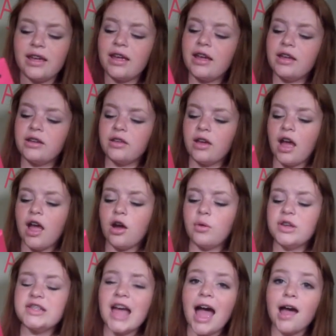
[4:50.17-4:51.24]
and I
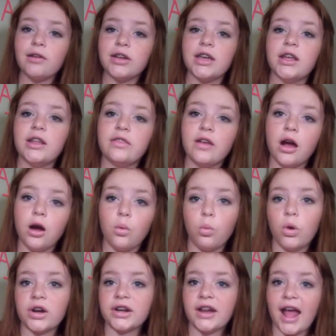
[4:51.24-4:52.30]
always get a
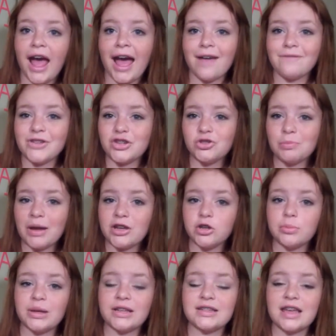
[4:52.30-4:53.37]
1.5 inch binder
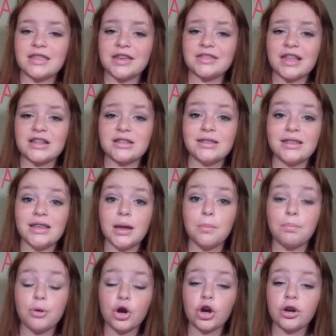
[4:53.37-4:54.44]
because I think that's the
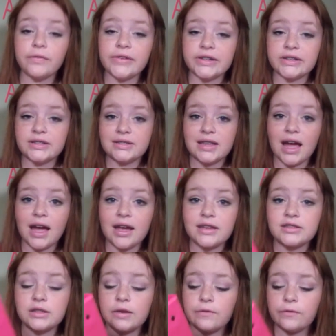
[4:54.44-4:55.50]
perfect
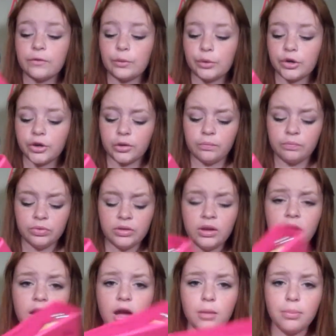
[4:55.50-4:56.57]
size for
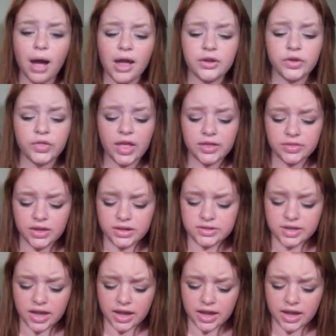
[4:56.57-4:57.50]
a binder like this.